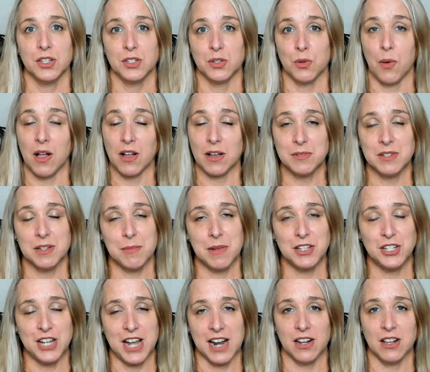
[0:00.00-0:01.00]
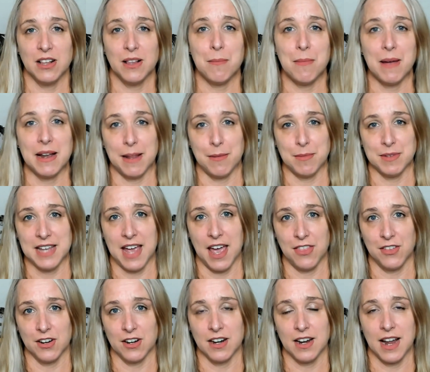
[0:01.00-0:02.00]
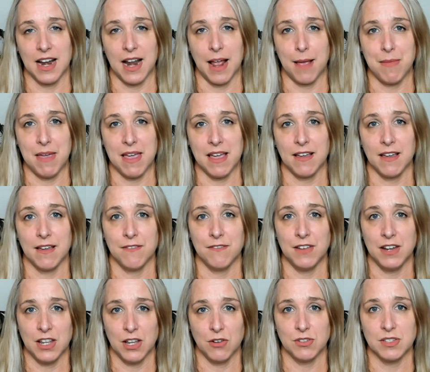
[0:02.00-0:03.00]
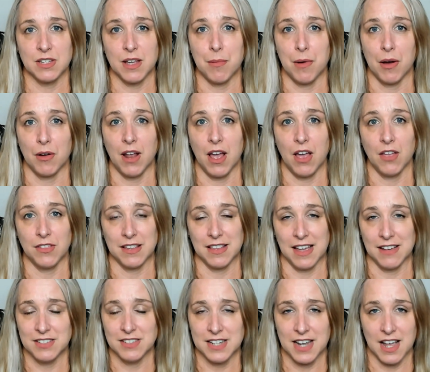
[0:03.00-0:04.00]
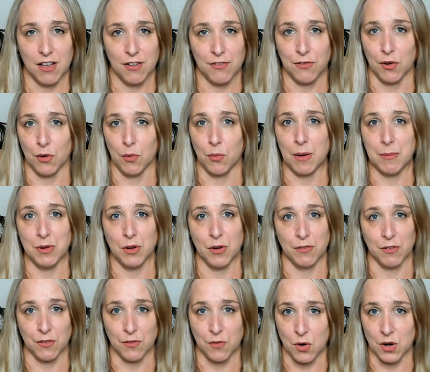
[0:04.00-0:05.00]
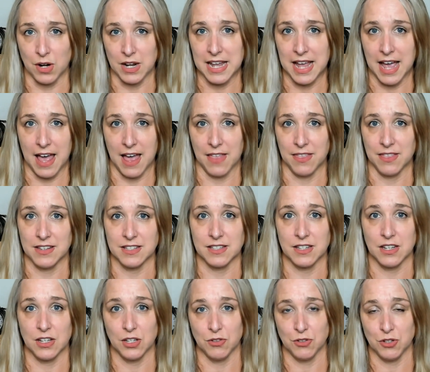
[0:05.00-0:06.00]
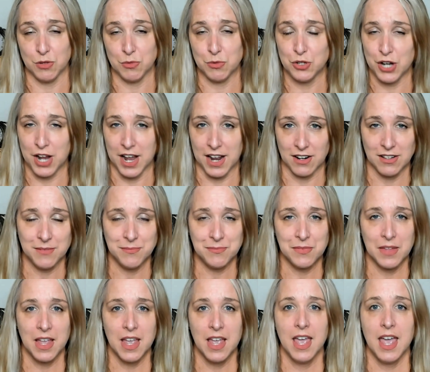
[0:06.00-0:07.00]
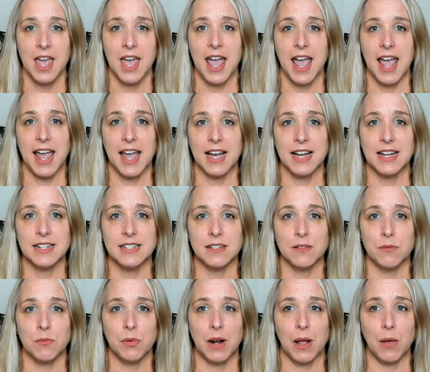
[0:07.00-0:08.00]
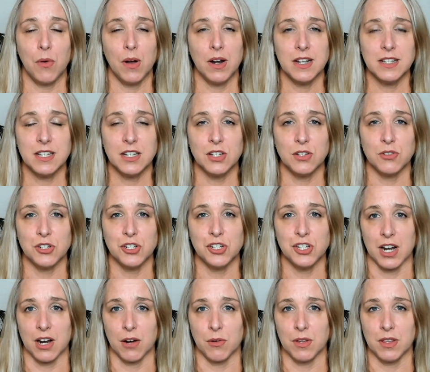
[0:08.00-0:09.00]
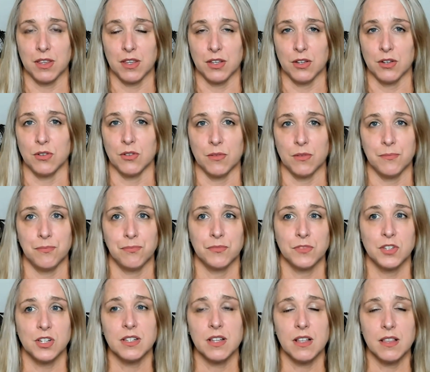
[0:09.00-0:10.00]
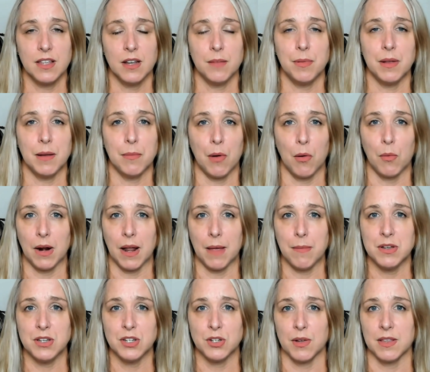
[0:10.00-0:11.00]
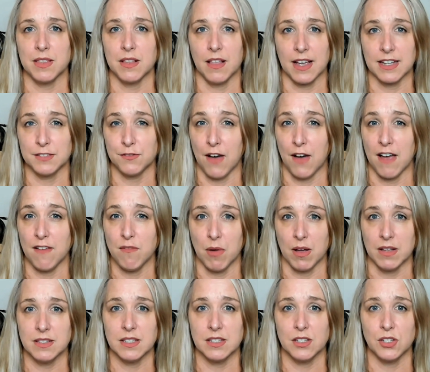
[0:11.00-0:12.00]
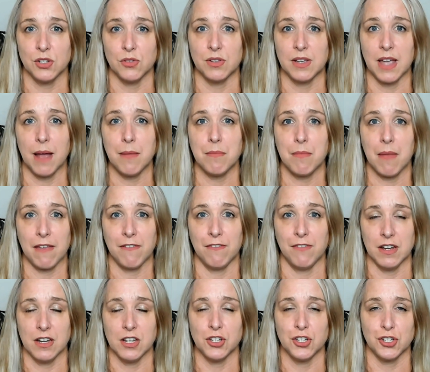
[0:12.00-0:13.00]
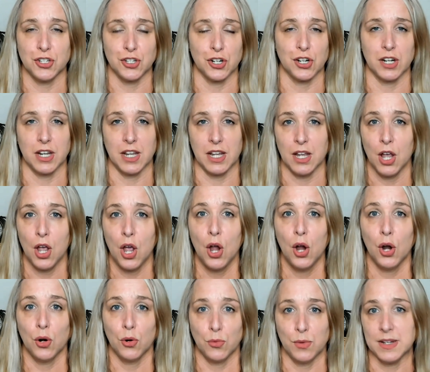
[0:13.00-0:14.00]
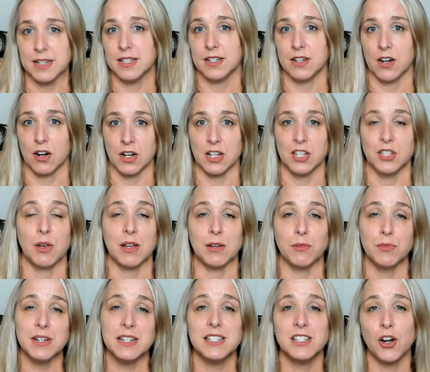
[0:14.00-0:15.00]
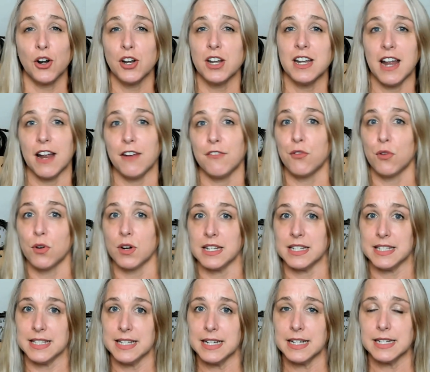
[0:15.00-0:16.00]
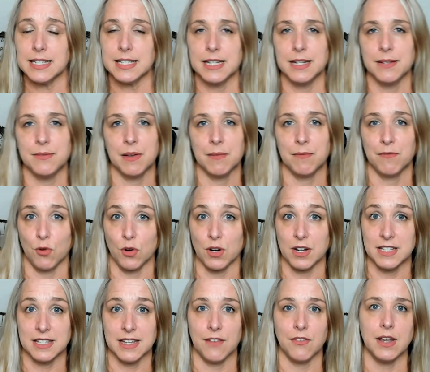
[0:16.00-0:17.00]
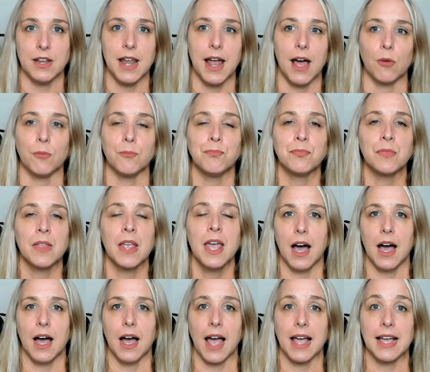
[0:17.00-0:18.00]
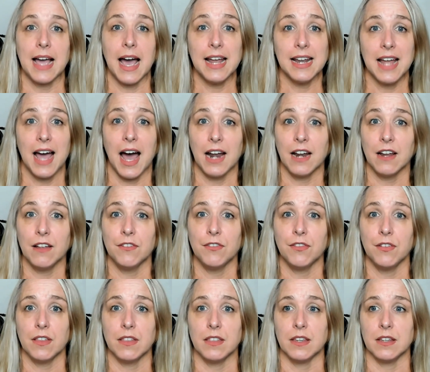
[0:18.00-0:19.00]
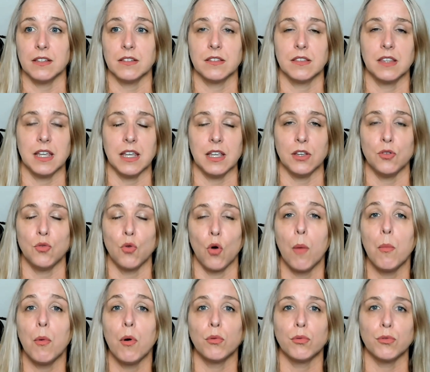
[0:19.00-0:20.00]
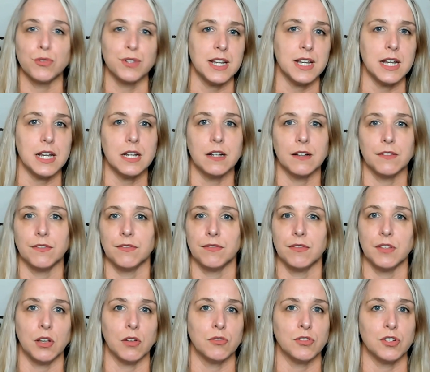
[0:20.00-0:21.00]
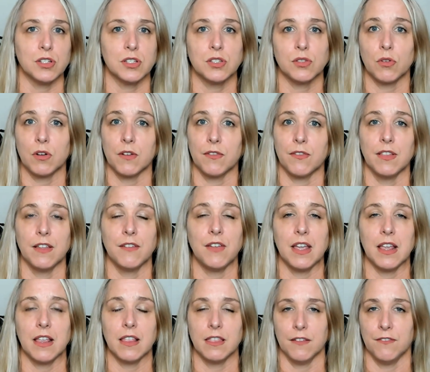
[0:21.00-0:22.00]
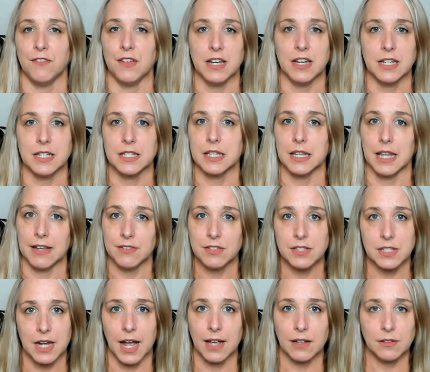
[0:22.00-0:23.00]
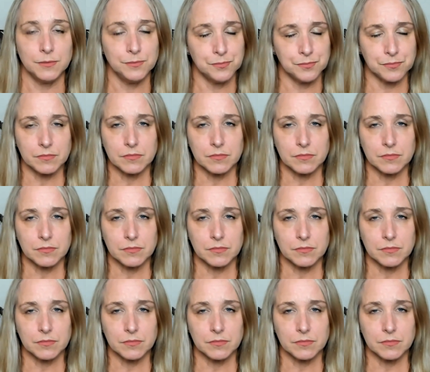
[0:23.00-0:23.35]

So, welcome to my channel. My name is Heather, and I make videos about healthy lifestyle for women over 40 on this YouTube channel. And what I wanted to do is share with you just a little bit about what I've been doing the last 5 months to get my fitness journey restarted. So, I restarted at 46, 47 now. I got out of the normal routine of, just sort of living the fitness lifestyle